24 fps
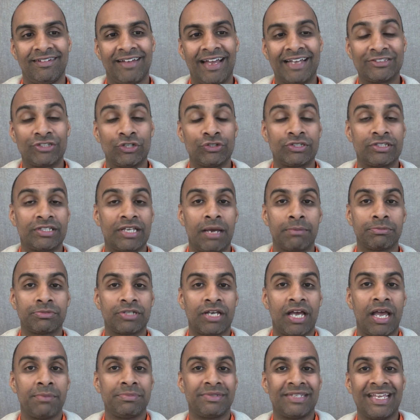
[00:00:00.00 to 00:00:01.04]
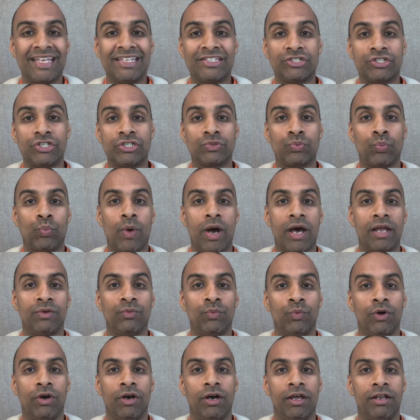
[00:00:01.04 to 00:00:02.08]
And so sometimes it's just
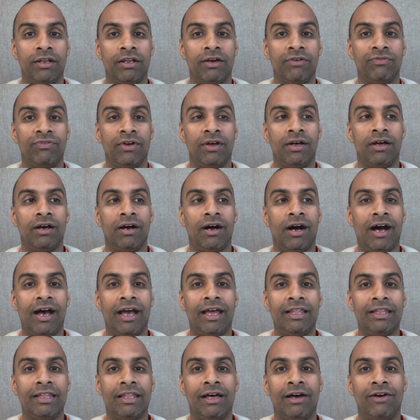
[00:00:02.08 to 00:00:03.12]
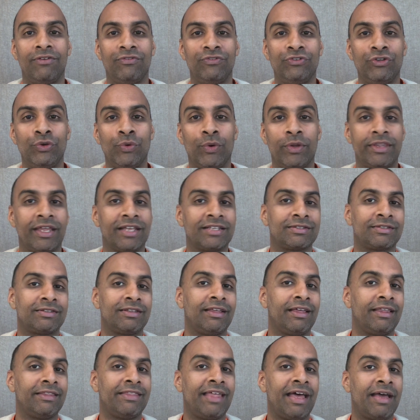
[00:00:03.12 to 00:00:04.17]
one word of, I love you, and
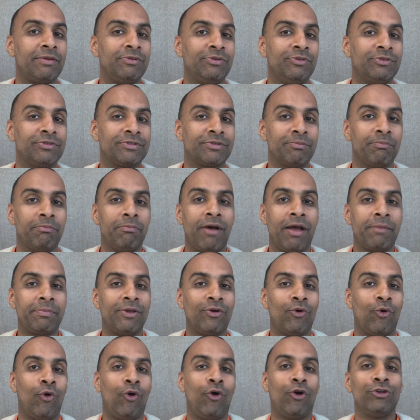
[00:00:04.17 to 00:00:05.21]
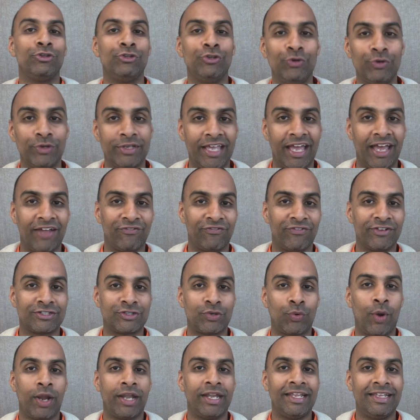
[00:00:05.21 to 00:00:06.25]
that might be all you get for
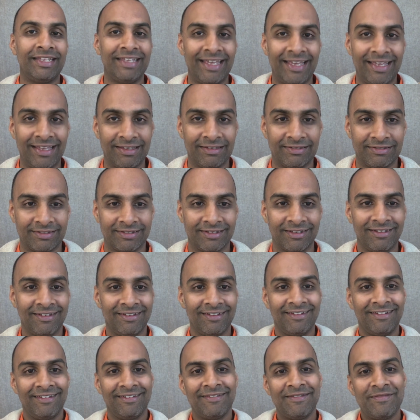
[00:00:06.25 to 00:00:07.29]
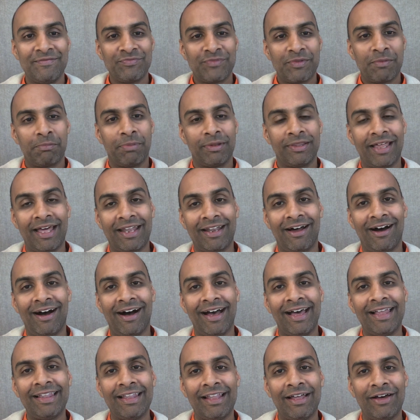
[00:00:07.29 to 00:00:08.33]
20 years. But that
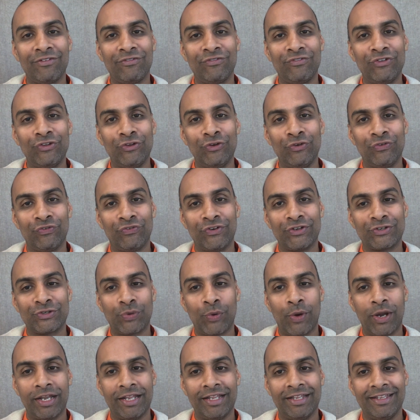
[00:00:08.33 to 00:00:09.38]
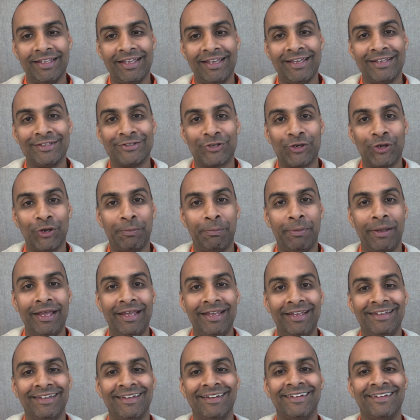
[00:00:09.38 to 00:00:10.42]
I love you for 20 years could
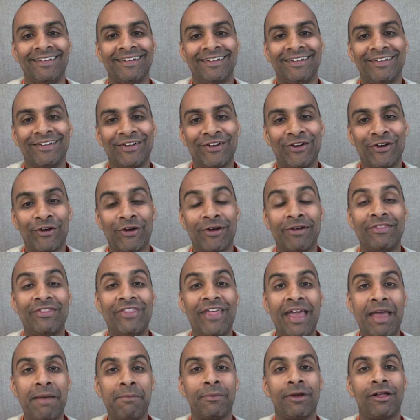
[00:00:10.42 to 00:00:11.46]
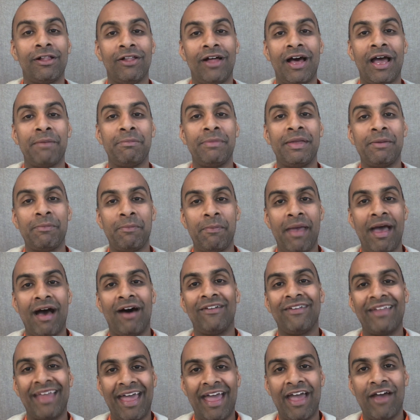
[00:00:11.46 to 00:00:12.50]
be them climbing
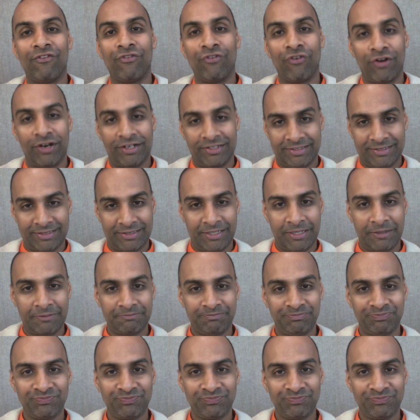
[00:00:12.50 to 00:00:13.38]
Mount Everest.